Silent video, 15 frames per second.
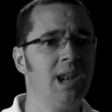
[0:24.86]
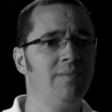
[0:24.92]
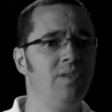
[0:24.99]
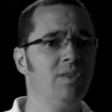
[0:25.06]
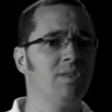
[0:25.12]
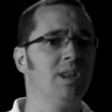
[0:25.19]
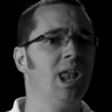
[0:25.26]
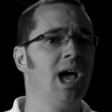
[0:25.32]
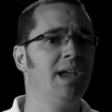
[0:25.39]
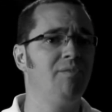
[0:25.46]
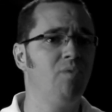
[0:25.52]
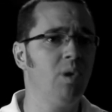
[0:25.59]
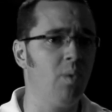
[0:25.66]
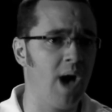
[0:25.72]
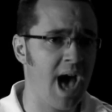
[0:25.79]
end of this
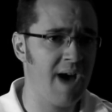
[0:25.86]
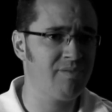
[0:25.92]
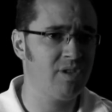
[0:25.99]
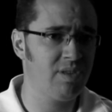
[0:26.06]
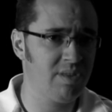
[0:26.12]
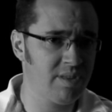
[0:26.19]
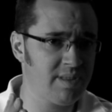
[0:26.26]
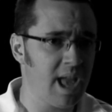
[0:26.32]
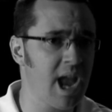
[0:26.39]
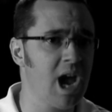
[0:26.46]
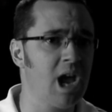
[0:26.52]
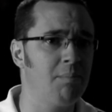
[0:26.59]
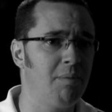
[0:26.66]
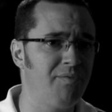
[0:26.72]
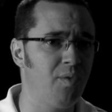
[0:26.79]
life, we will have to
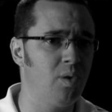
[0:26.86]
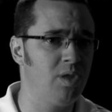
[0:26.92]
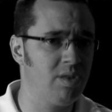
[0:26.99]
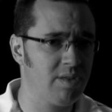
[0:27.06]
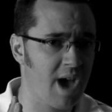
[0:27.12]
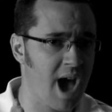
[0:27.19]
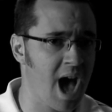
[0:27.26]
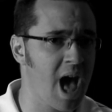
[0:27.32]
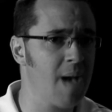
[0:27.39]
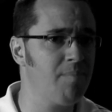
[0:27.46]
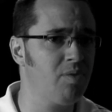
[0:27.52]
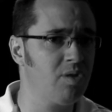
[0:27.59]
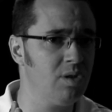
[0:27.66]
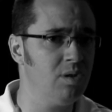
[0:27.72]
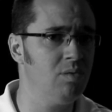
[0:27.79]
stand before this
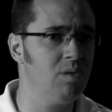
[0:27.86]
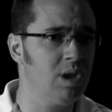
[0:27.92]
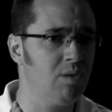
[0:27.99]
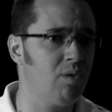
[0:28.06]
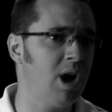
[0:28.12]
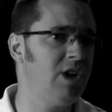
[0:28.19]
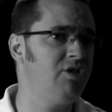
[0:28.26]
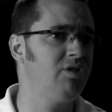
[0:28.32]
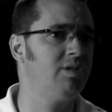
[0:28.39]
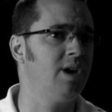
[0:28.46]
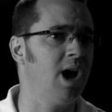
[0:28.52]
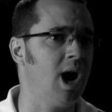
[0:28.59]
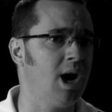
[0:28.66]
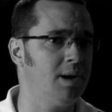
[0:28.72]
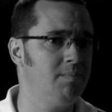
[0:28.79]
absolutely righteous
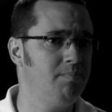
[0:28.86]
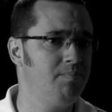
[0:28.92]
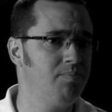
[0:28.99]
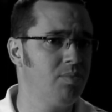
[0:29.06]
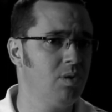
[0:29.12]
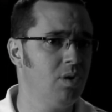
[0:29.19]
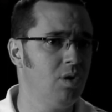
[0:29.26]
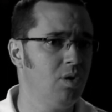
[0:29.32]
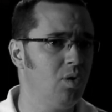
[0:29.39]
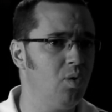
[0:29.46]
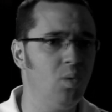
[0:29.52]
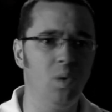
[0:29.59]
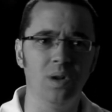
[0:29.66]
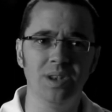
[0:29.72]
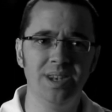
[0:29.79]
God, who
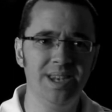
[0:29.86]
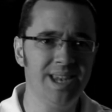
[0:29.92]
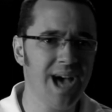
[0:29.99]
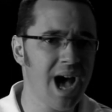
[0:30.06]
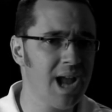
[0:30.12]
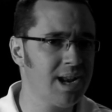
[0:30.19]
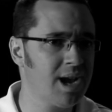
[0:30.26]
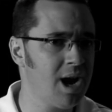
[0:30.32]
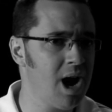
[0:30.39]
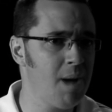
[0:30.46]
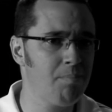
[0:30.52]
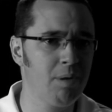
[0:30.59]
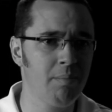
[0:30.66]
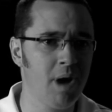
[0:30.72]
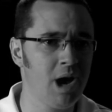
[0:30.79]
will not
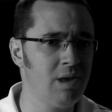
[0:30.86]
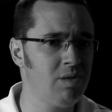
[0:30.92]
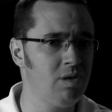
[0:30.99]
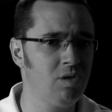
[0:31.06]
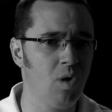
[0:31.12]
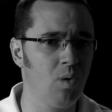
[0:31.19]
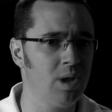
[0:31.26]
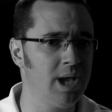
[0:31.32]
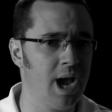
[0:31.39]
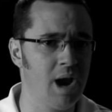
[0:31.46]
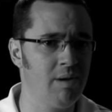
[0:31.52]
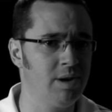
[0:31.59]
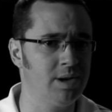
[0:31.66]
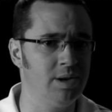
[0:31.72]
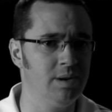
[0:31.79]
compromise His holy
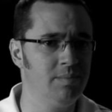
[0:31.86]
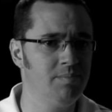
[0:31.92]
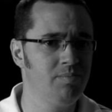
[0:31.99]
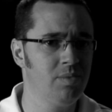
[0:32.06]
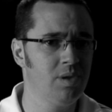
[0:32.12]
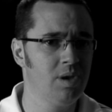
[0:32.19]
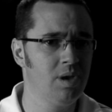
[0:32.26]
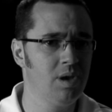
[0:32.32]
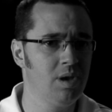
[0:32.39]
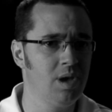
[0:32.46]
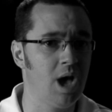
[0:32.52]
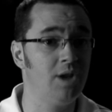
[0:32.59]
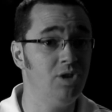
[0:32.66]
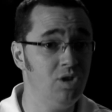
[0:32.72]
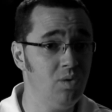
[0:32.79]
character.
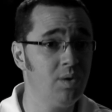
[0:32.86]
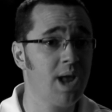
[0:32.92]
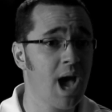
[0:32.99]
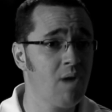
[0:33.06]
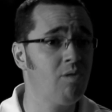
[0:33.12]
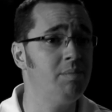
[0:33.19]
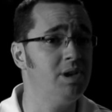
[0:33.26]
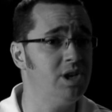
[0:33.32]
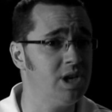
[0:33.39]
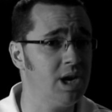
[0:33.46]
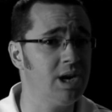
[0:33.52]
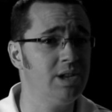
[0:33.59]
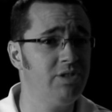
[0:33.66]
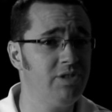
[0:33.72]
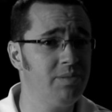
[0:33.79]
And you and I will be
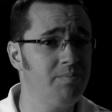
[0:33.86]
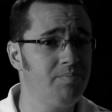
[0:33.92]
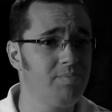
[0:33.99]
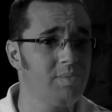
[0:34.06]
judged.